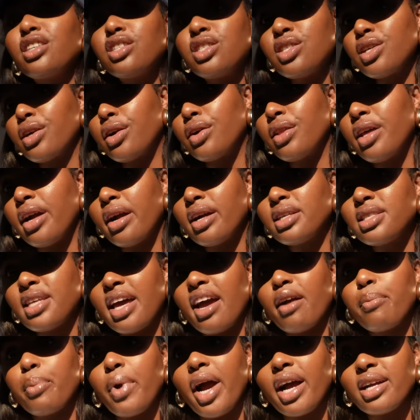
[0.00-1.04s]
just took her there because they
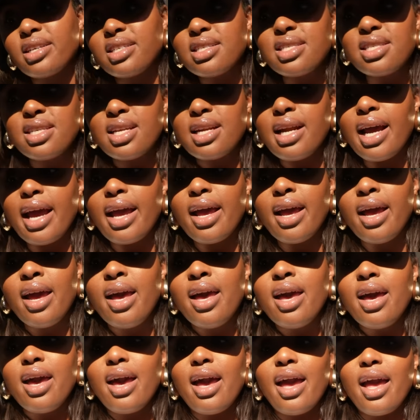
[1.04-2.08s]
had practice tonight,
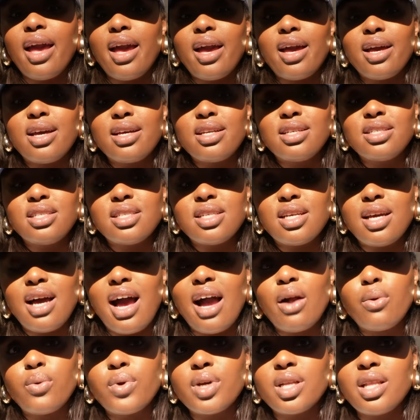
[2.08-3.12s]
and
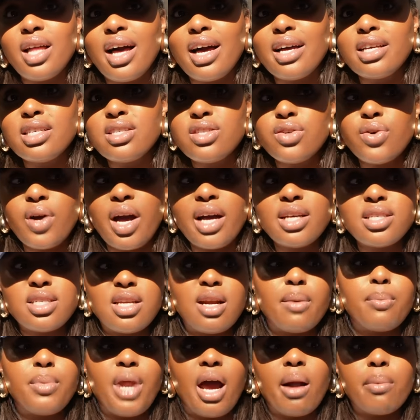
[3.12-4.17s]
I realized, you guys,
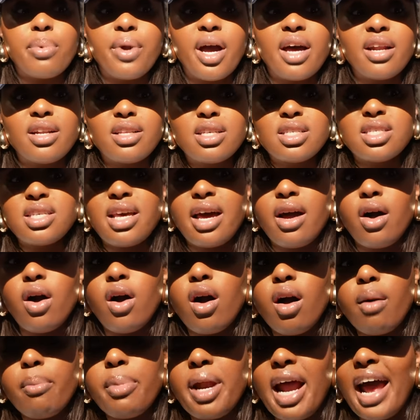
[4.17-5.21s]
and I'm not proud of this at
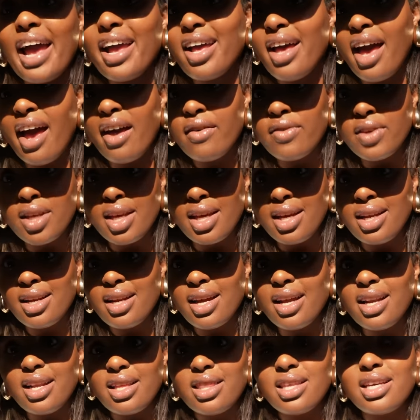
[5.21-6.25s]
all, but I haven't eaten
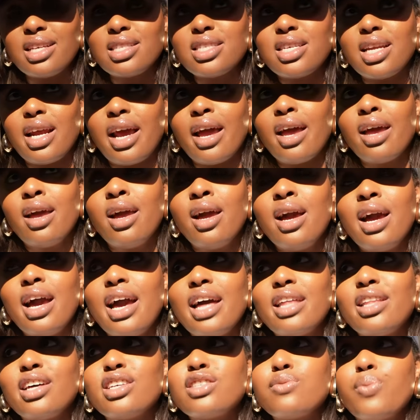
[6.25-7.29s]
anything today.
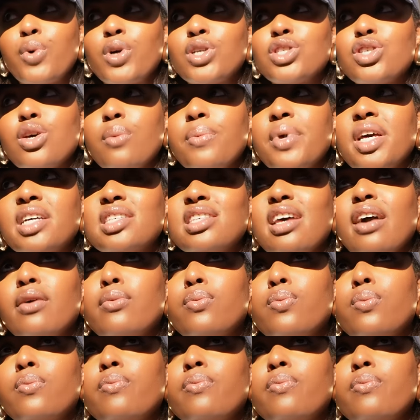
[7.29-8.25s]
And that's more so because I've